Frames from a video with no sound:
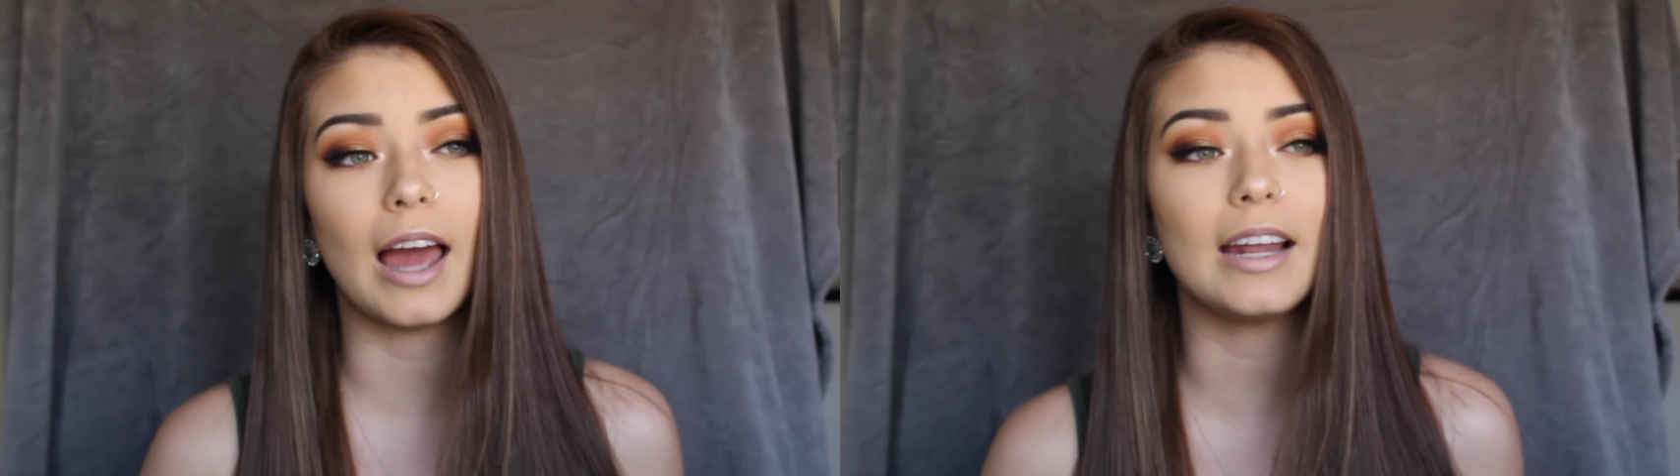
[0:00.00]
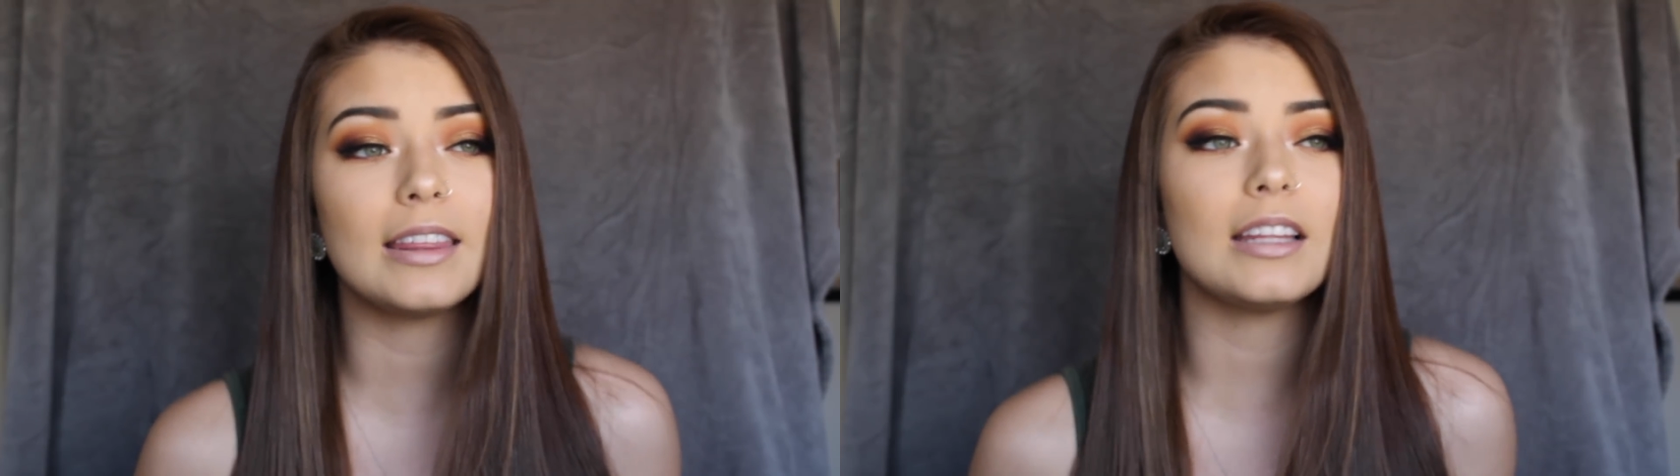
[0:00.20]

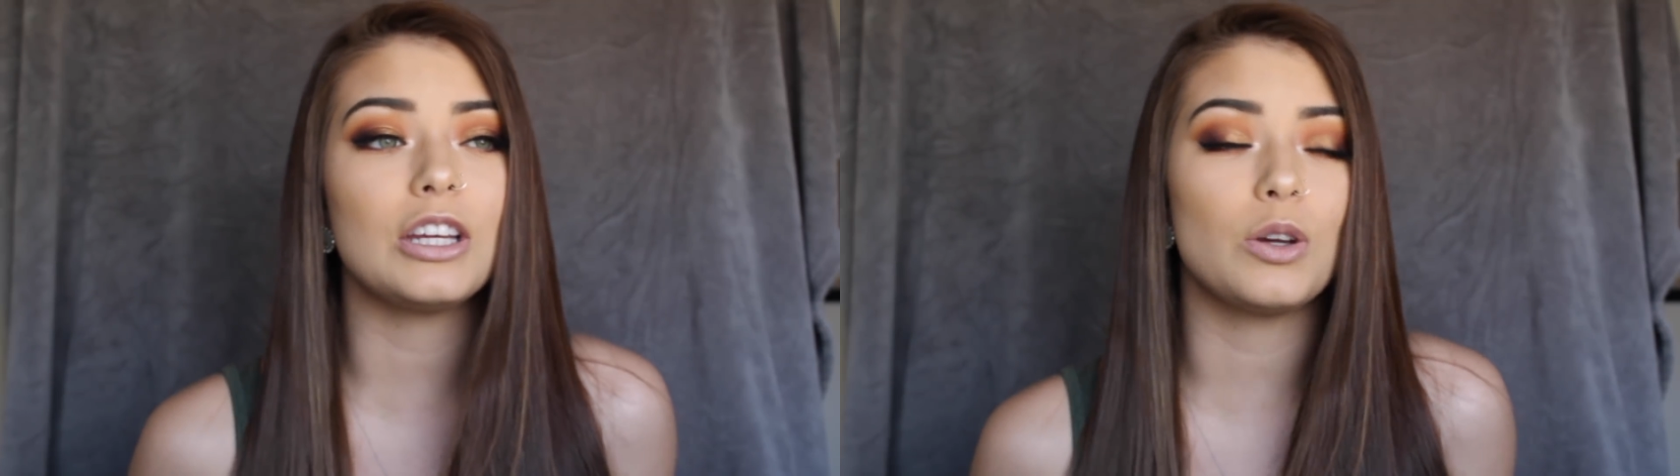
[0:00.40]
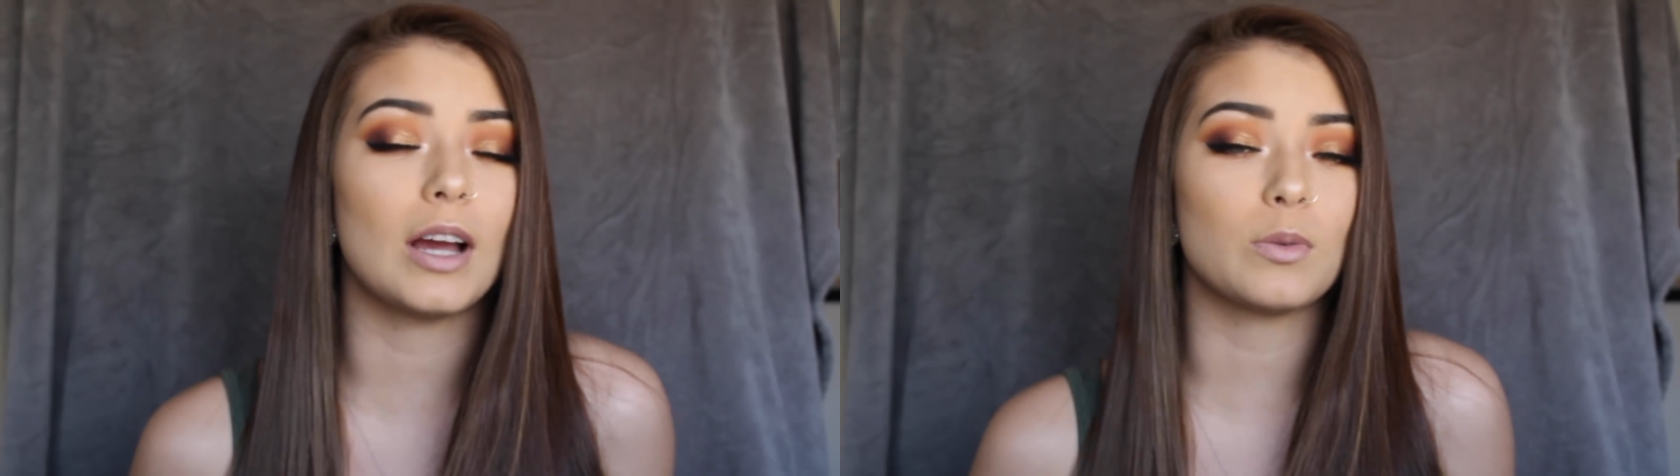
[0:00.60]
anything
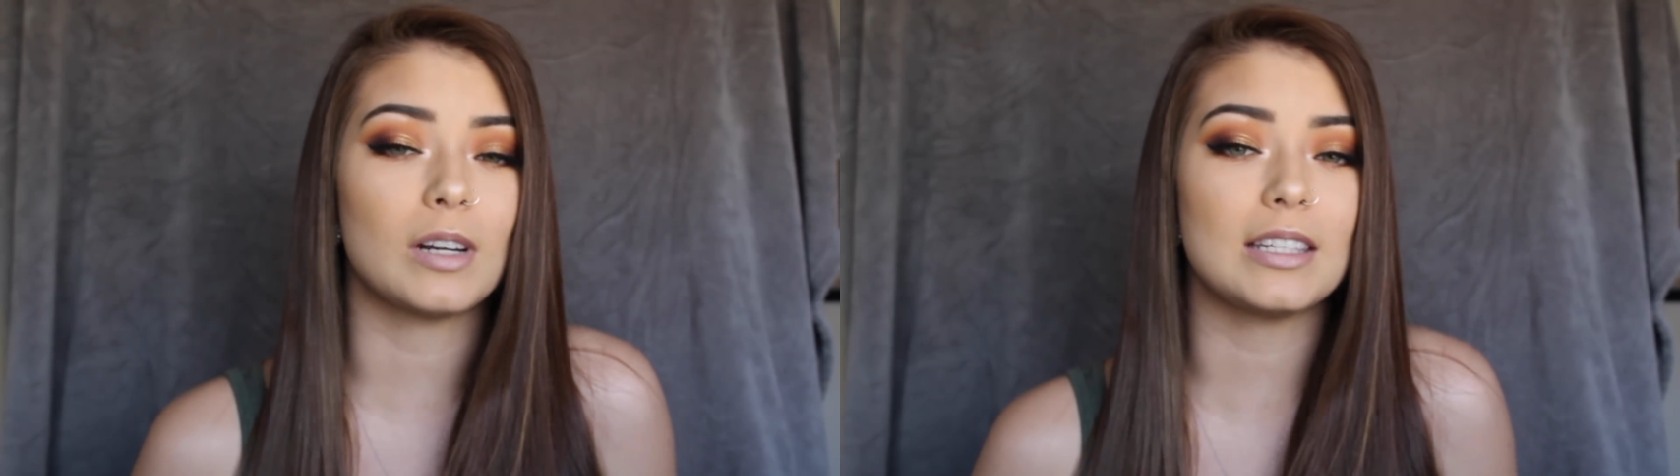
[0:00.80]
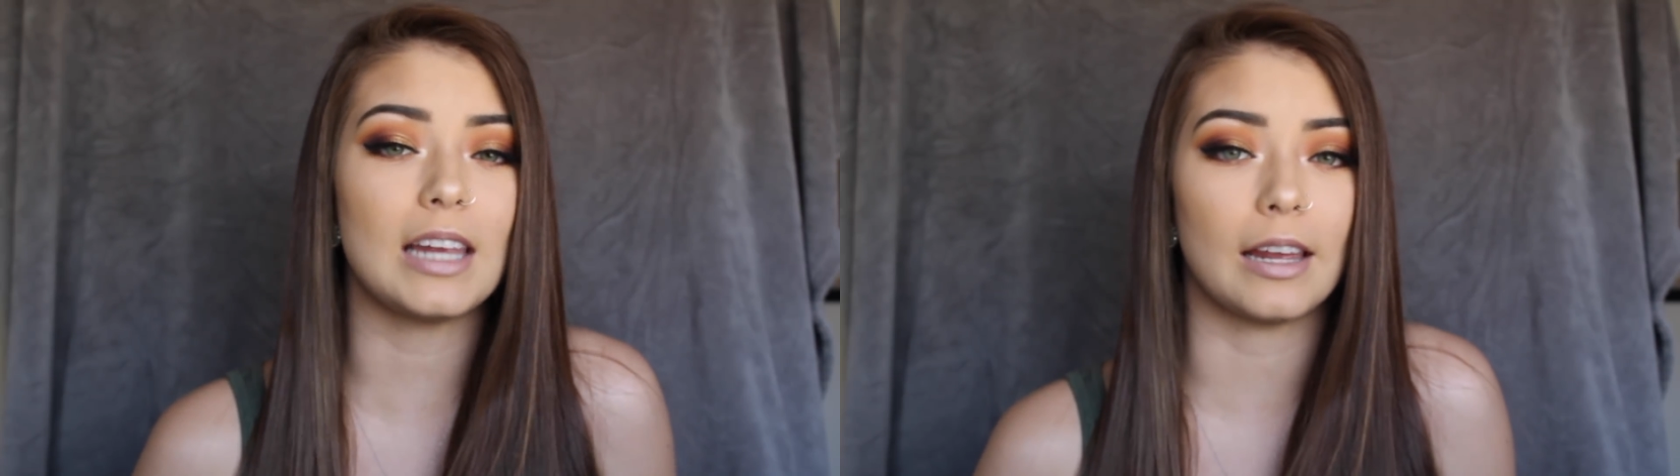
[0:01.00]
that you guys
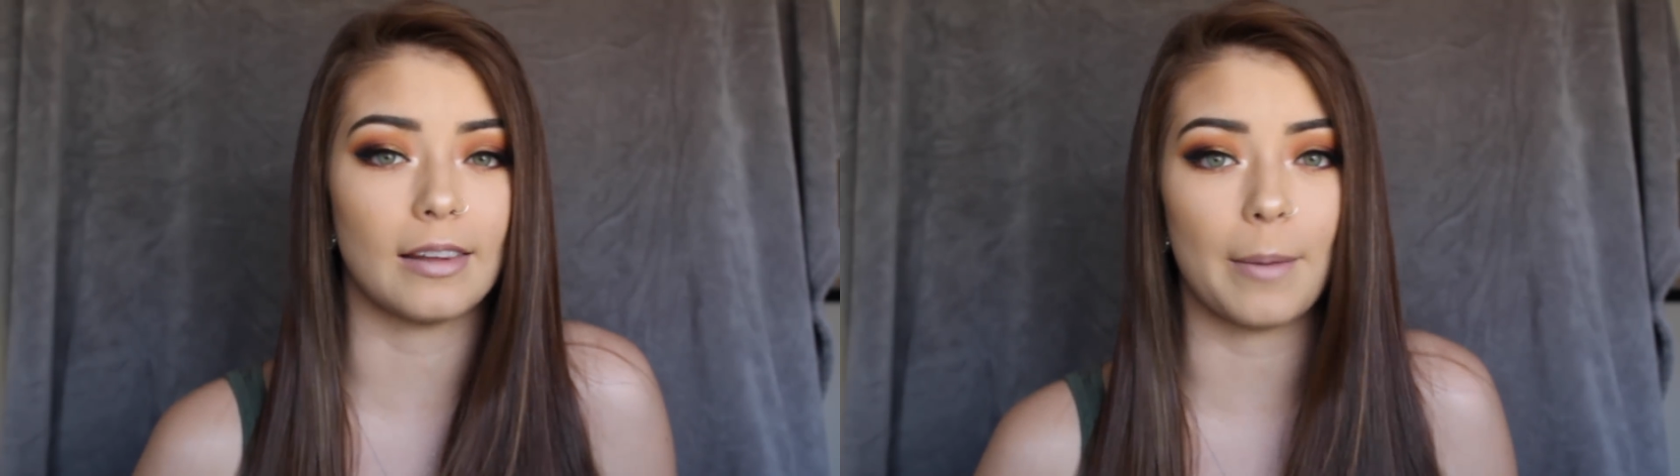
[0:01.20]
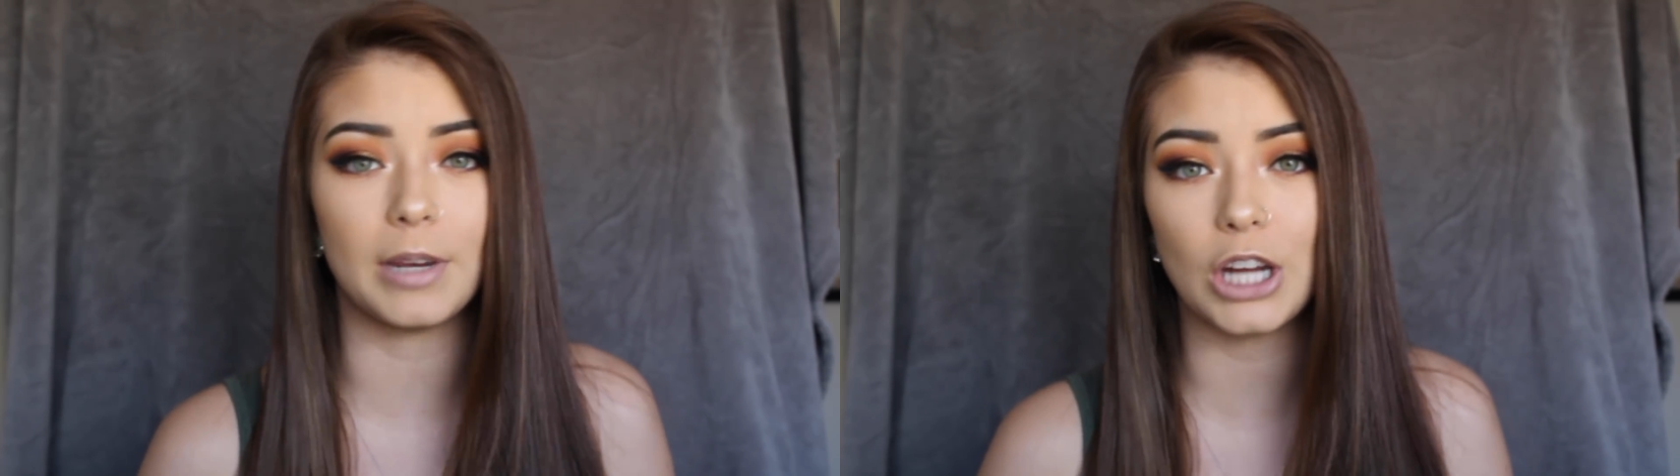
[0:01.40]
want to see,
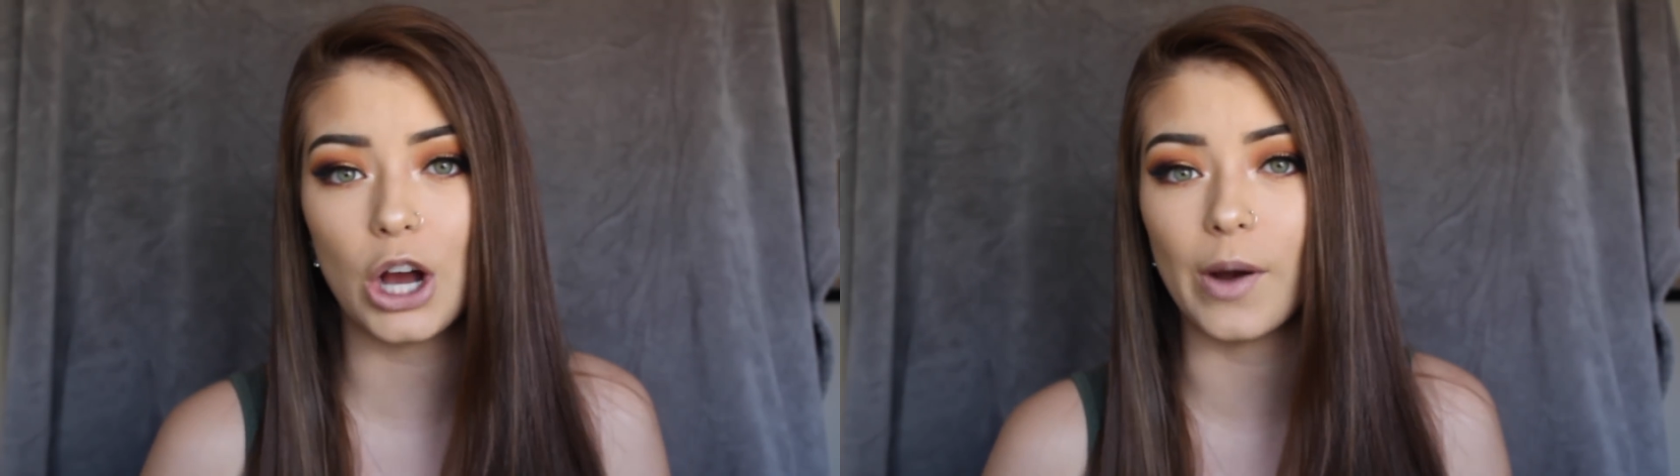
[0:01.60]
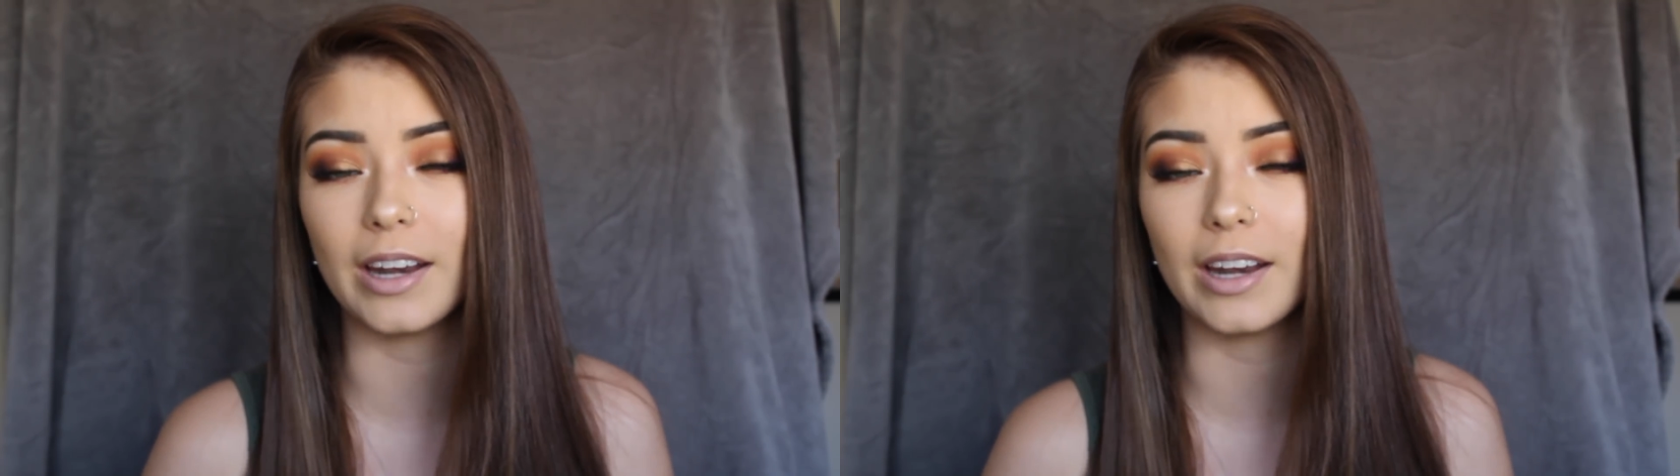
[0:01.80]
let me know.